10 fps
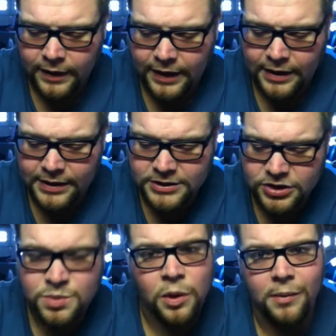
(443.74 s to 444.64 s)
And it's a
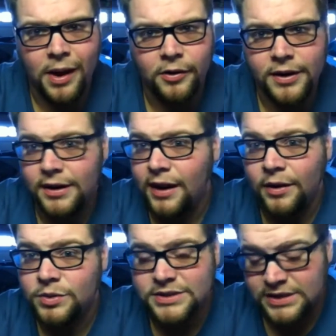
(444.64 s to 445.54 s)
small battery. I
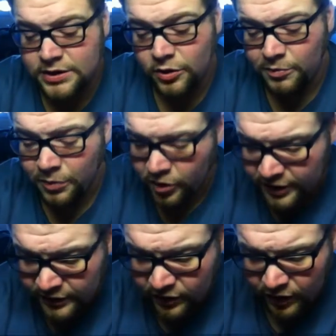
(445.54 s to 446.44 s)
don't see no
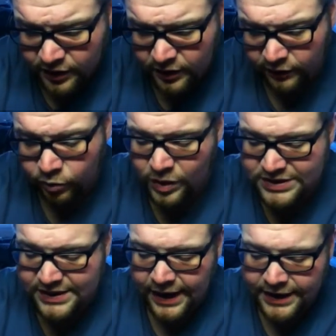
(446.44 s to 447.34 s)
markings on it of what
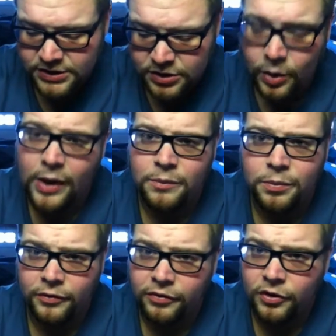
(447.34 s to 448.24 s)
size, so I'd
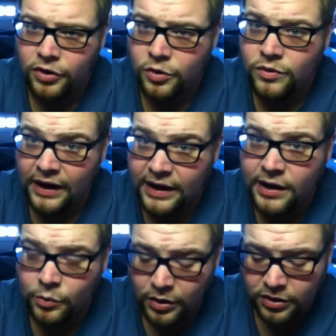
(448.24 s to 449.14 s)
prefer you take
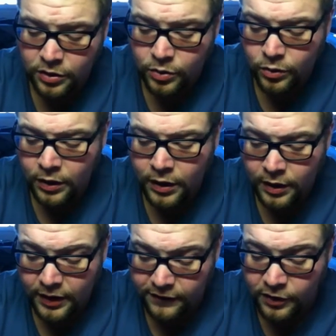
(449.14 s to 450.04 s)
it with you
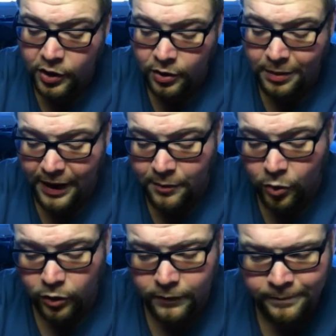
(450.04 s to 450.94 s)
if you go to buy
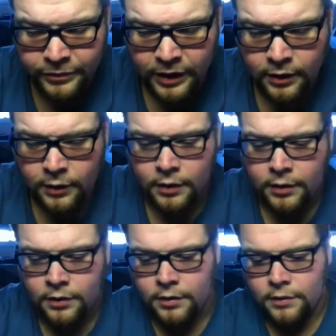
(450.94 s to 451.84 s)
more.
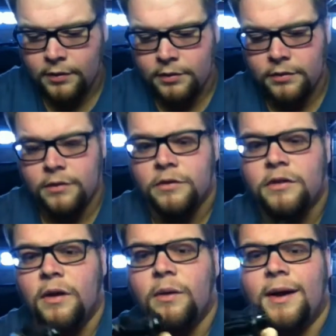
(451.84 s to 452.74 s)

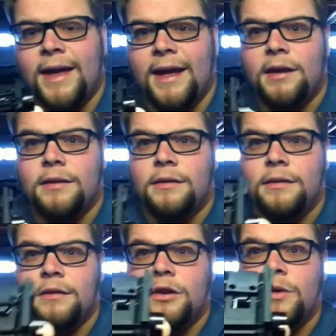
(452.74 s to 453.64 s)
So again,
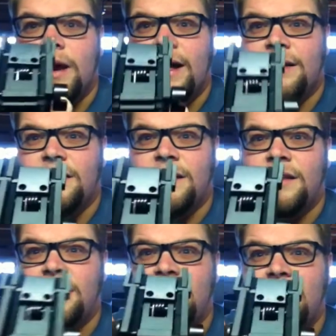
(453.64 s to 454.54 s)
you got
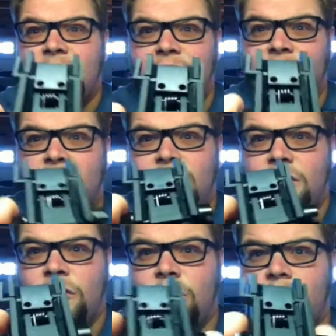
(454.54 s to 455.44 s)
these
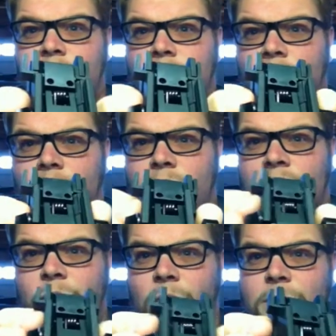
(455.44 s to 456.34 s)
2 screws,
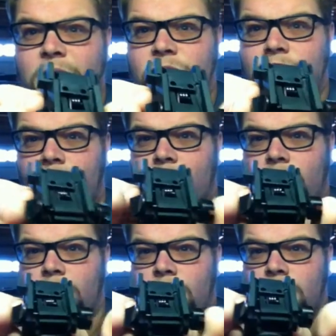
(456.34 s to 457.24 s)
this one big screw,